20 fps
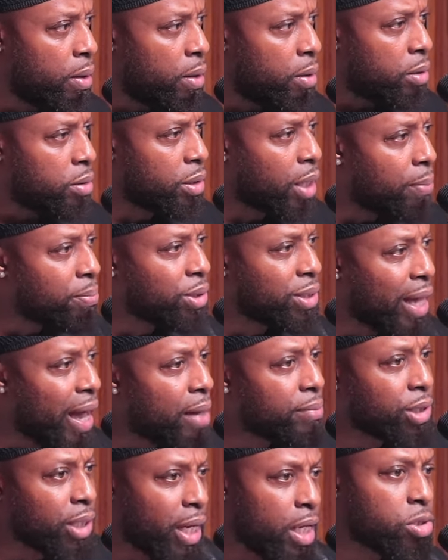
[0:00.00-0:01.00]

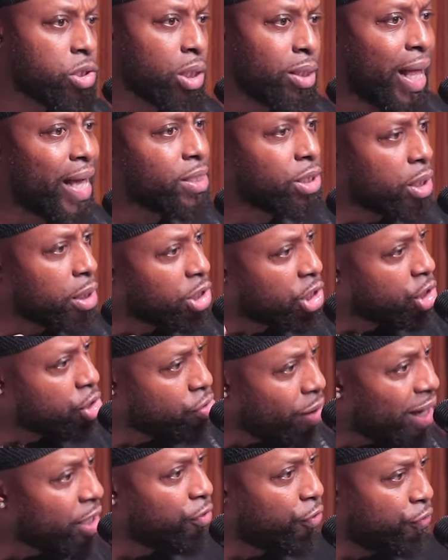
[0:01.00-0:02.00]
Sometimes Israelites are
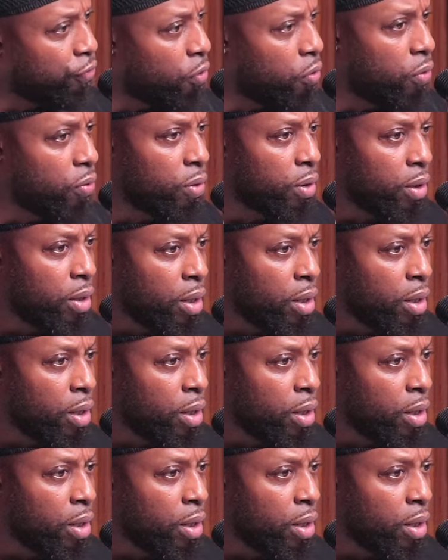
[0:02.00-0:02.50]
stressful.